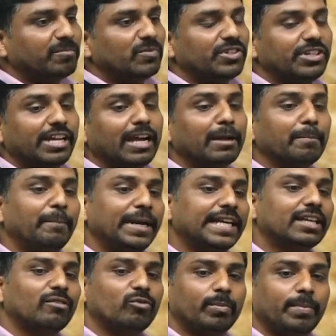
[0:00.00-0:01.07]
dung beetle
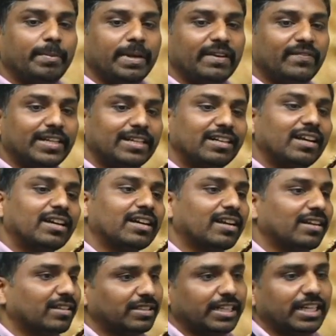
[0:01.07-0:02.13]
would be benefited and
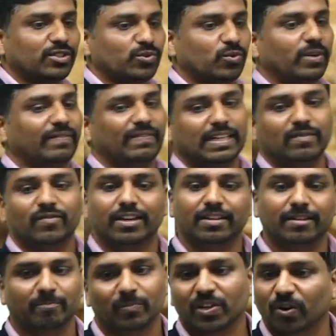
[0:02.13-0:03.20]
there is no effect for
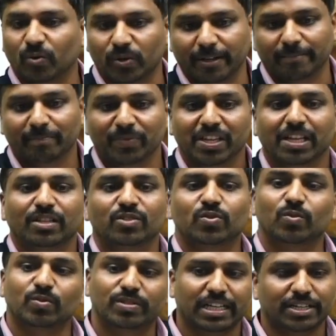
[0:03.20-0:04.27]
cow dung. So
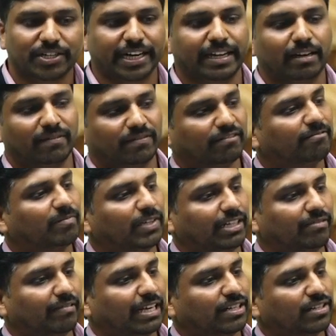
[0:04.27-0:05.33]
such kind of
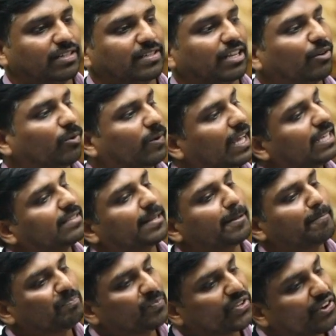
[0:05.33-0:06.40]
interactions are known as
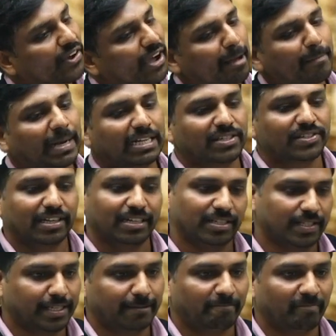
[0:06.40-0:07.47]

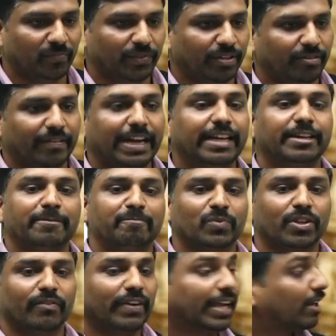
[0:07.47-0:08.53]
commensalism, right?
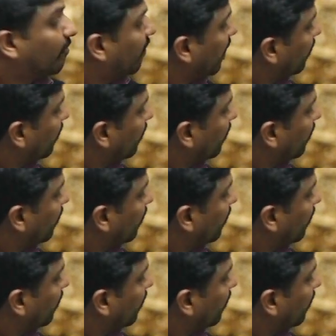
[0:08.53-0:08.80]
Where one